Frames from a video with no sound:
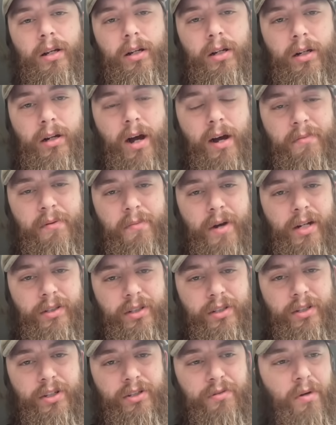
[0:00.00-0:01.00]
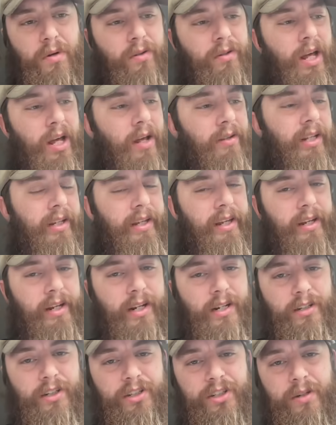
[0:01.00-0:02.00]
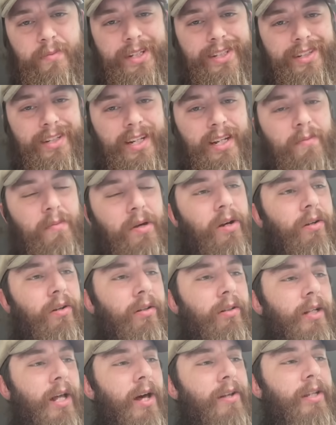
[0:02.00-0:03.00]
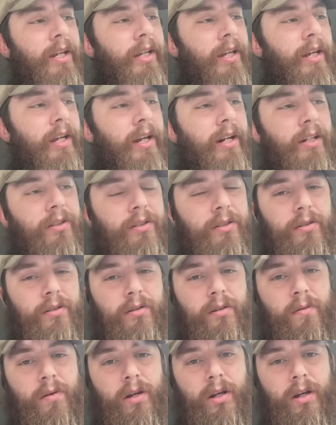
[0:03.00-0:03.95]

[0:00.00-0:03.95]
compromises as well. Now they can get into somebody's email. Now they can get into.